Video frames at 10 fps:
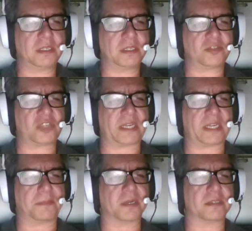
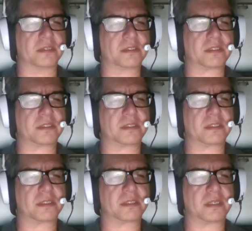Chambers,
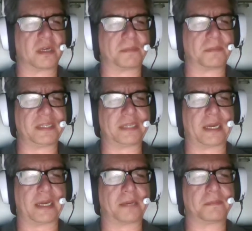I'll be
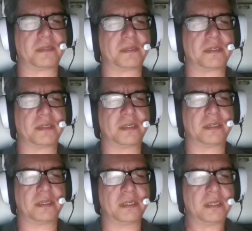damned.
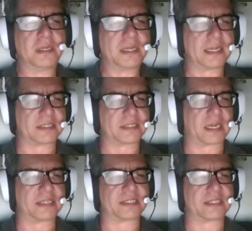His
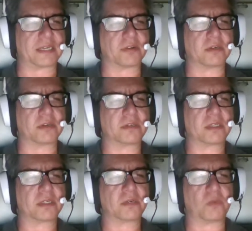eyes narrowed.
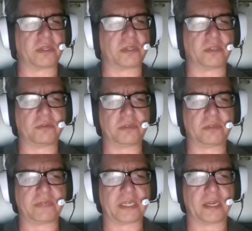What are you
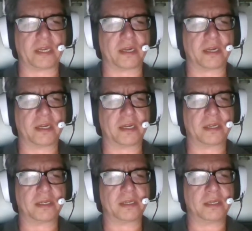doing here?
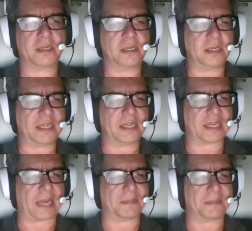He
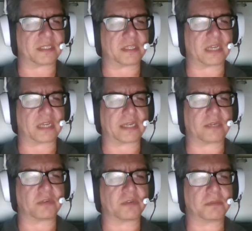came into the
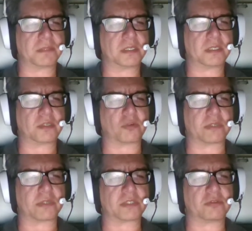dining room.
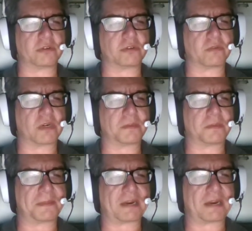Doris drew her robe
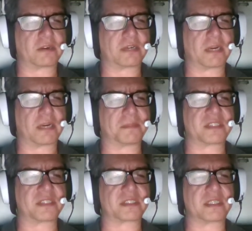about her
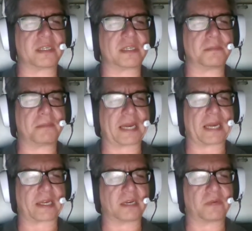helplessly,
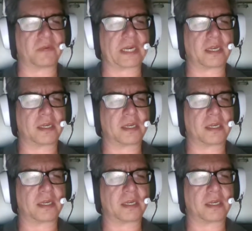backing away.